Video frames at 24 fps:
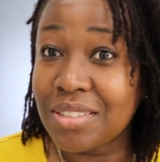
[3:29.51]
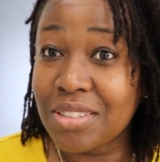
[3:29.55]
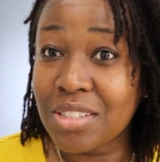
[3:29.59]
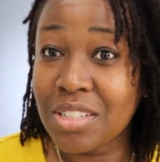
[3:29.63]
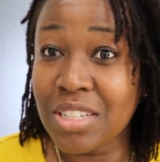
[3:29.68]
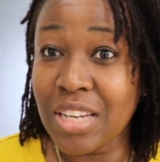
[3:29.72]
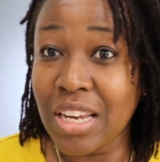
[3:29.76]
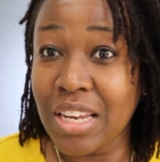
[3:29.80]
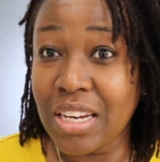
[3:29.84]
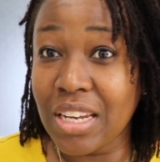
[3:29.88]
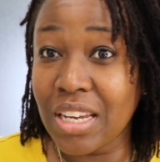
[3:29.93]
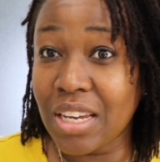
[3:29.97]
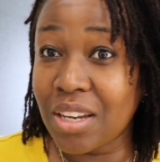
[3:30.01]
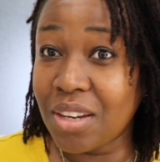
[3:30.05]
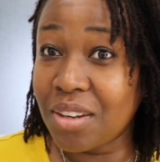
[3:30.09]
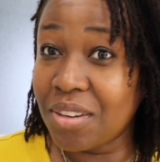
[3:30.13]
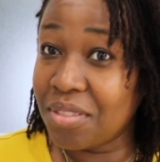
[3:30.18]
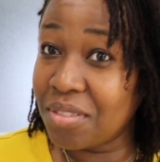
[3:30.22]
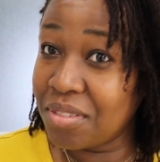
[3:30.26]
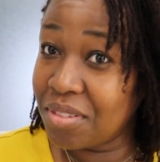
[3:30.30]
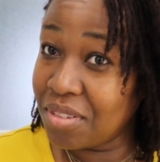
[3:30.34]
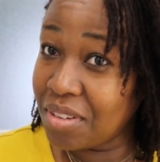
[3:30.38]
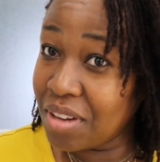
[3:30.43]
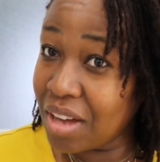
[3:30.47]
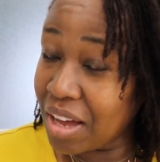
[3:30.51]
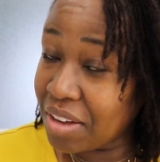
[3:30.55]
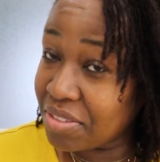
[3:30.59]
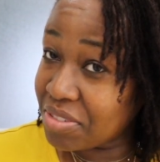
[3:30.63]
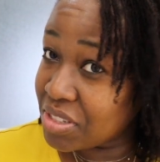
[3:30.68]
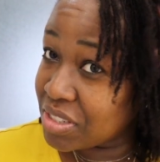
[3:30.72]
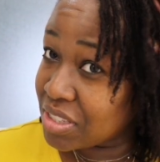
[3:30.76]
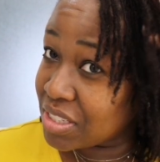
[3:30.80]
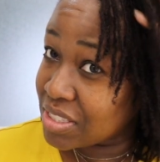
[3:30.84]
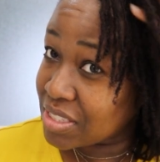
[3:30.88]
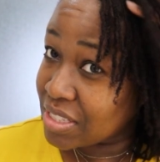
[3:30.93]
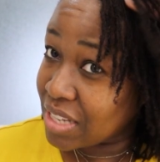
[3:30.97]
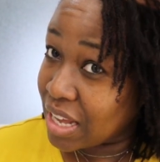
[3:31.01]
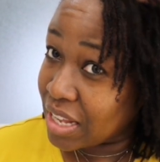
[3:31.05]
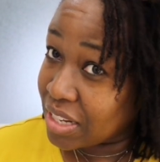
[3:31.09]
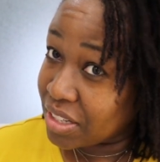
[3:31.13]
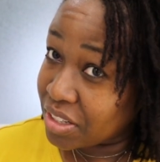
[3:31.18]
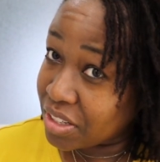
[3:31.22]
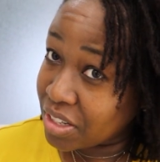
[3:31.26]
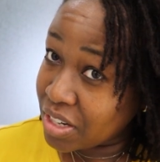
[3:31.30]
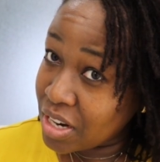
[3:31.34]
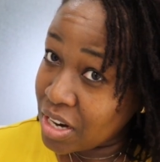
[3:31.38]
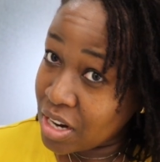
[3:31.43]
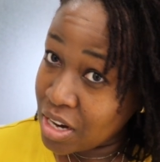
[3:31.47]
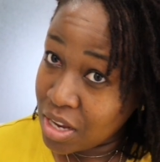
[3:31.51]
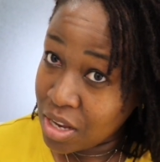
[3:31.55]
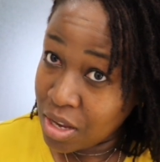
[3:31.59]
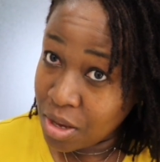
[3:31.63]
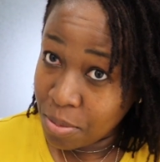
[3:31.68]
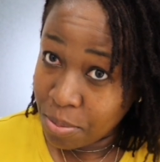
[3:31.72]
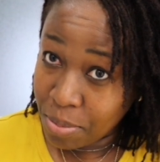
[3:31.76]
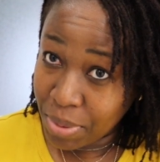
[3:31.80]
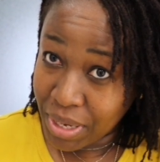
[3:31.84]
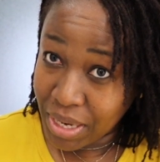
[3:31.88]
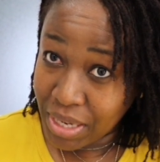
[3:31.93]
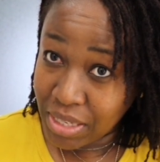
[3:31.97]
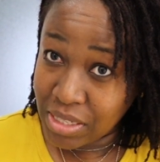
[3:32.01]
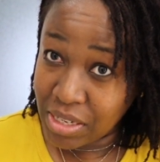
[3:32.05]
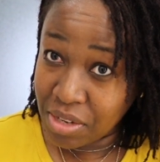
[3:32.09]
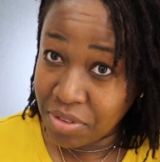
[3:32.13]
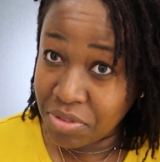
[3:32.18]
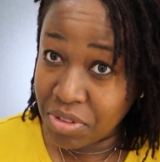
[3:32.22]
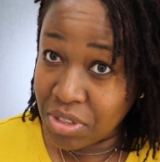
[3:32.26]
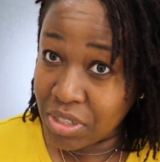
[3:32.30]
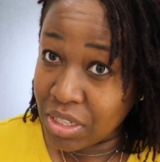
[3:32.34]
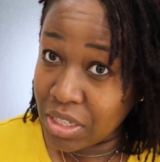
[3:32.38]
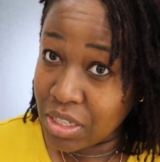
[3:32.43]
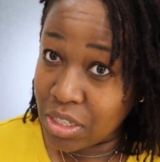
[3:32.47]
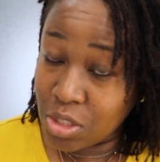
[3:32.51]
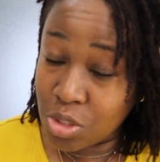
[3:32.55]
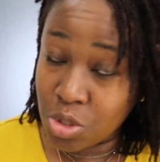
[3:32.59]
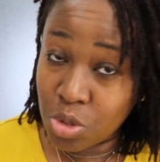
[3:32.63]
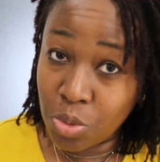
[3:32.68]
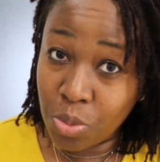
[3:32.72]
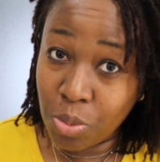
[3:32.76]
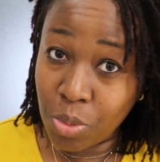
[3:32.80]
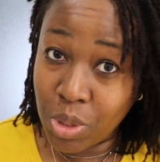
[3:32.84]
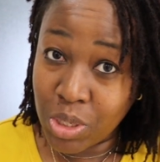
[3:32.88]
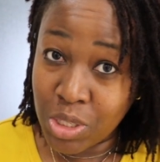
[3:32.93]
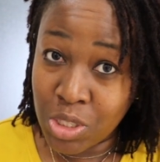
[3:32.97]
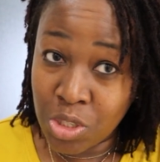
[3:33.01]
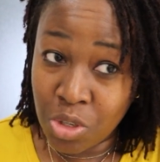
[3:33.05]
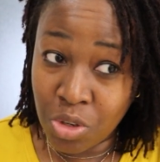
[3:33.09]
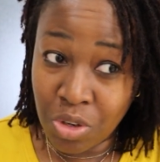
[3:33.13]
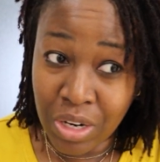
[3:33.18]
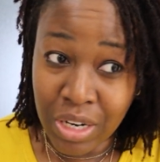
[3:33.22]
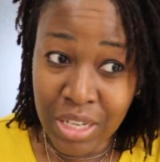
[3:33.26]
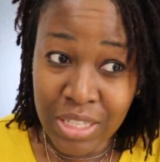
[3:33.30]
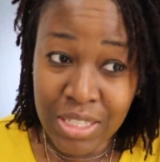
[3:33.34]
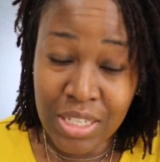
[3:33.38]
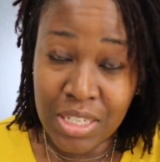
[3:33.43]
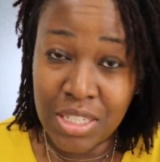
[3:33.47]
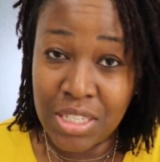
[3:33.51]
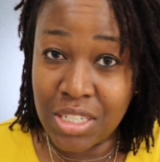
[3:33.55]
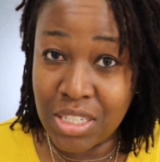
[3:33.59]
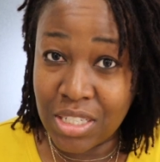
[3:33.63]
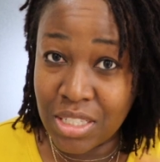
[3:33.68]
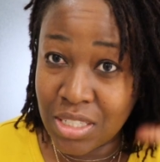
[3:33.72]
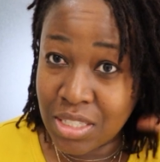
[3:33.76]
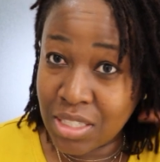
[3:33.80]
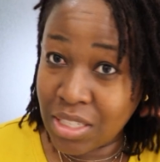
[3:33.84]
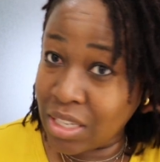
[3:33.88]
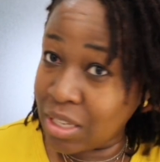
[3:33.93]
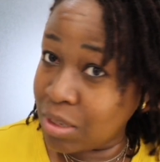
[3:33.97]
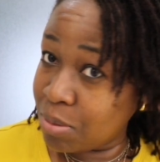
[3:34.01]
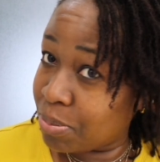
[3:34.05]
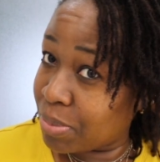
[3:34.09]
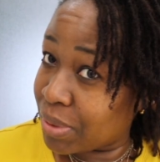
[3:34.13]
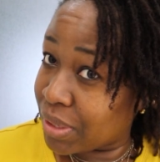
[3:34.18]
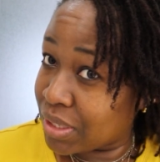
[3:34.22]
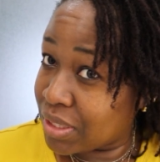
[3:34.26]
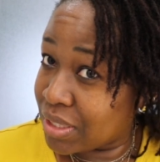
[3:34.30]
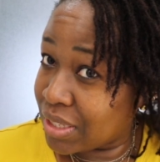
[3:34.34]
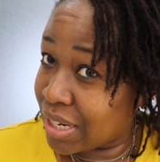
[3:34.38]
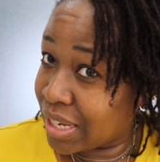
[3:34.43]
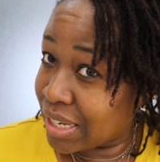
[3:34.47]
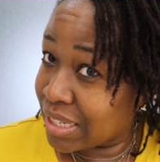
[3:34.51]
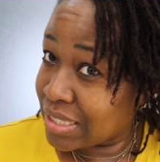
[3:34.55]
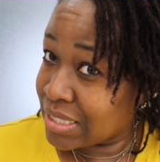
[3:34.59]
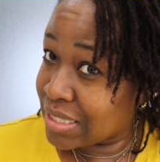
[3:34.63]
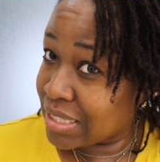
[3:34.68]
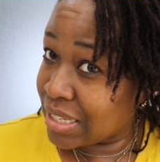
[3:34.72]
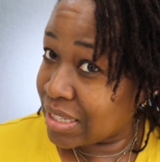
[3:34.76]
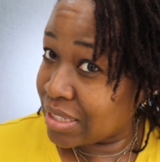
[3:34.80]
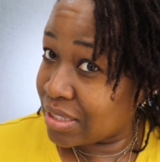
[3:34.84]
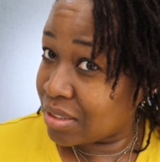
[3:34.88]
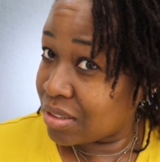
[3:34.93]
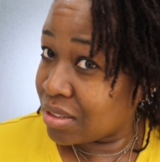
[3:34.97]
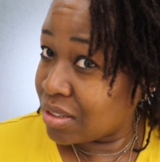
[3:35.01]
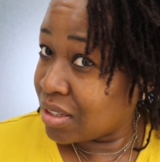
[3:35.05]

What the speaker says: shedding after this color, but I definitely need to moisturize and just keep it nice and